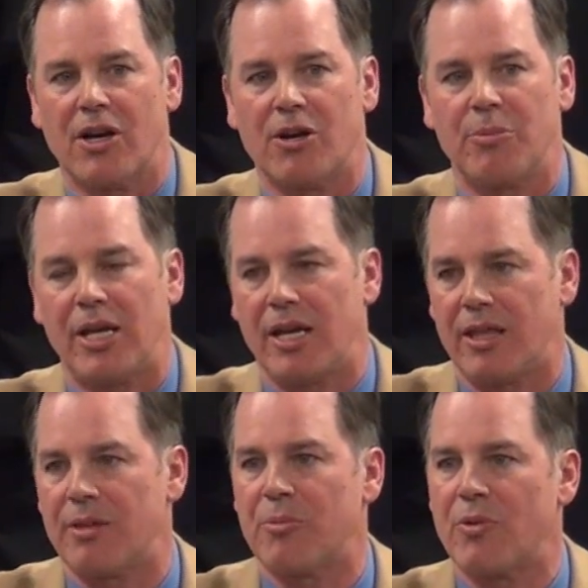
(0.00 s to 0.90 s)
Army
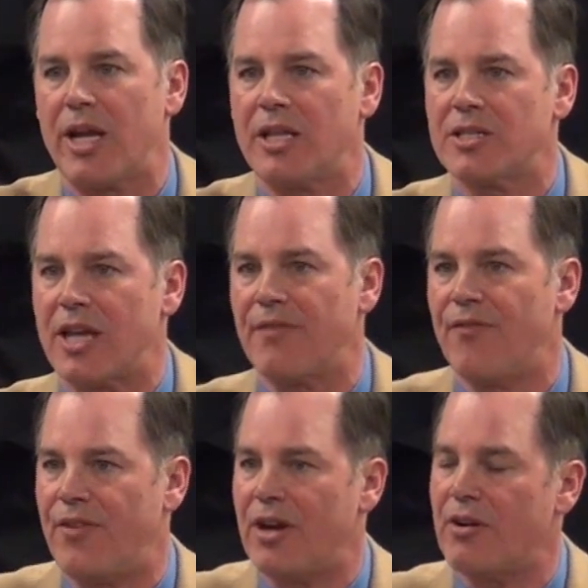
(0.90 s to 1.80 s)
and the Marines had
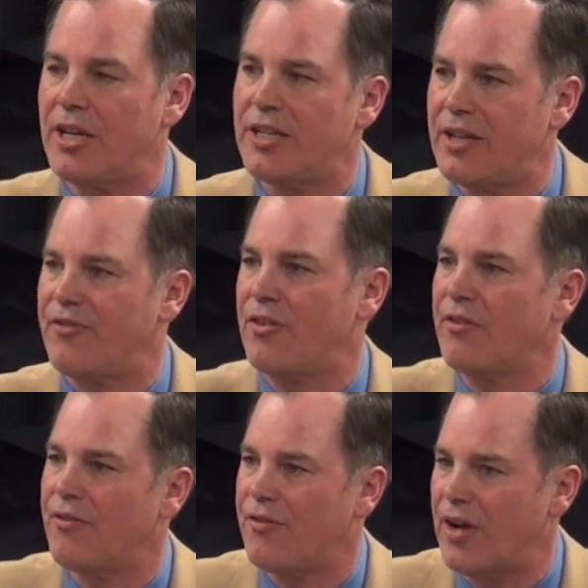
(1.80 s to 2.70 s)
very
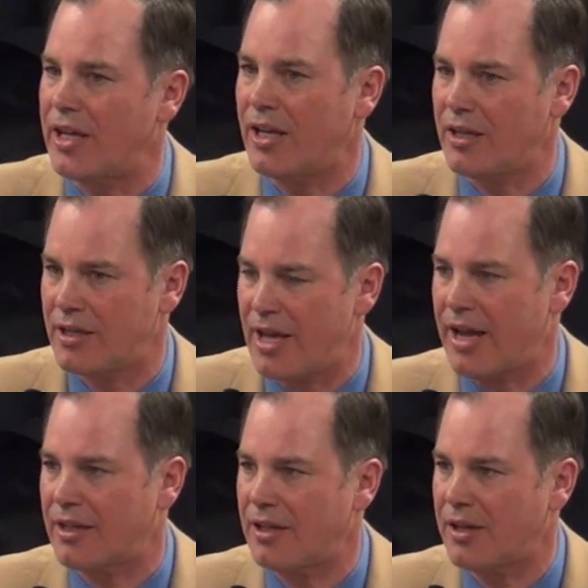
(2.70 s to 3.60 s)
different fighting
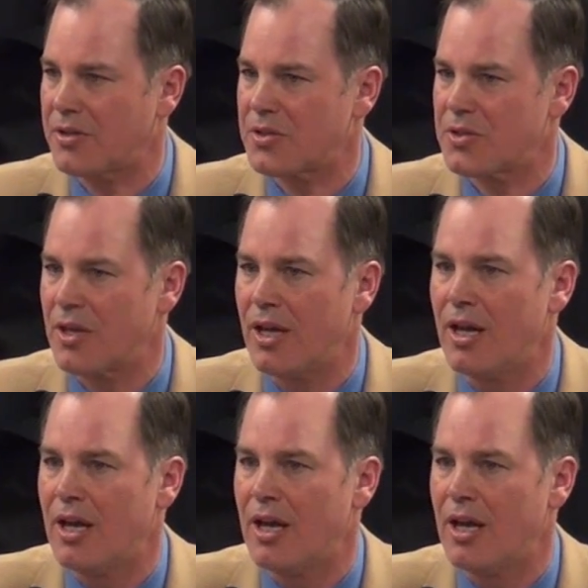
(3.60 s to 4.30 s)
tactics.